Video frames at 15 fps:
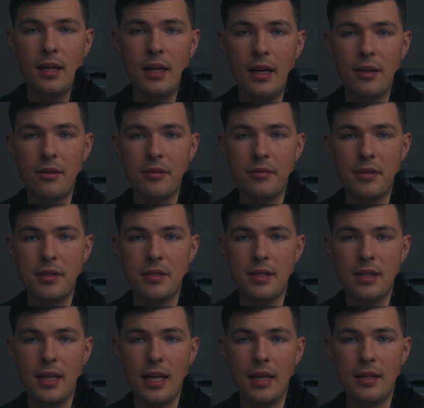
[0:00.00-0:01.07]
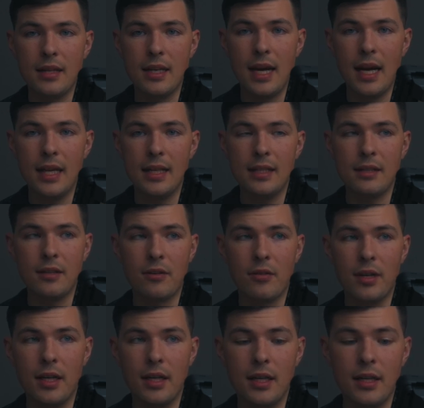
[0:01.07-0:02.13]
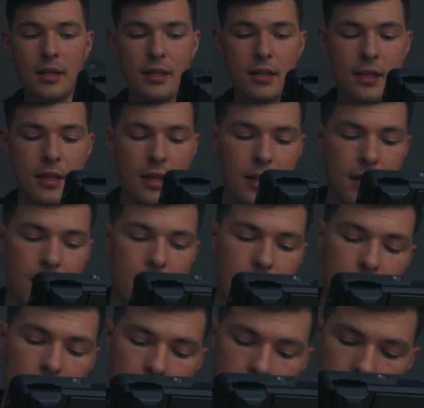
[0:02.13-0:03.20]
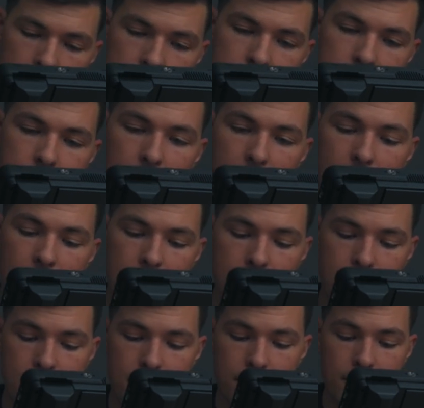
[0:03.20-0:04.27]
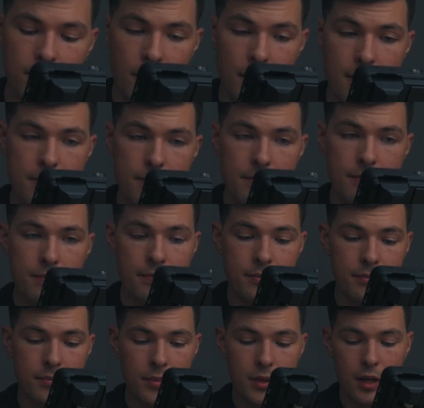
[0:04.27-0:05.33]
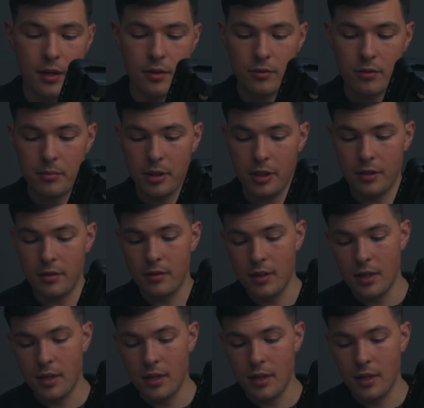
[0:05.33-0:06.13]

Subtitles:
I don't know if you can see that, the 90 degree HDMI from Condor Blue.